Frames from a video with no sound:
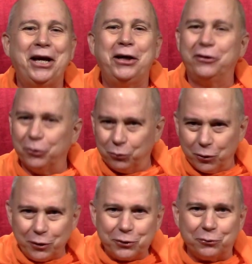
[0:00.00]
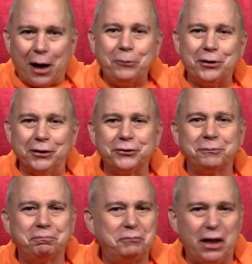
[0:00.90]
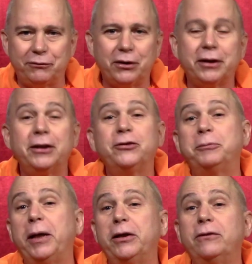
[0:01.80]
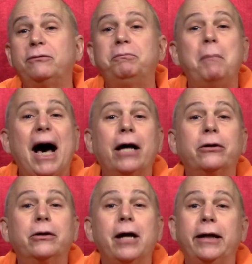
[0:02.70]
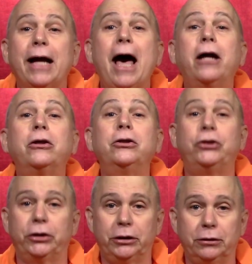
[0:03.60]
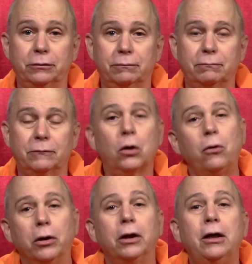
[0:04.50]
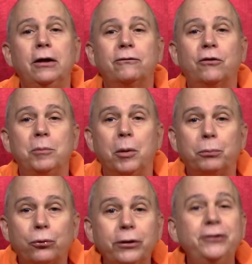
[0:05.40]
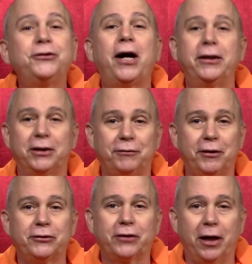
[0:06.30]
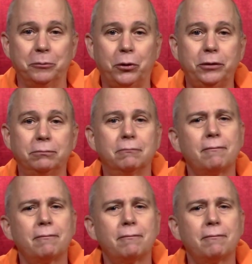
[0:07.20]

In the world around us, everything is made of matter and energy. Or, from a pre-scientific standpoint,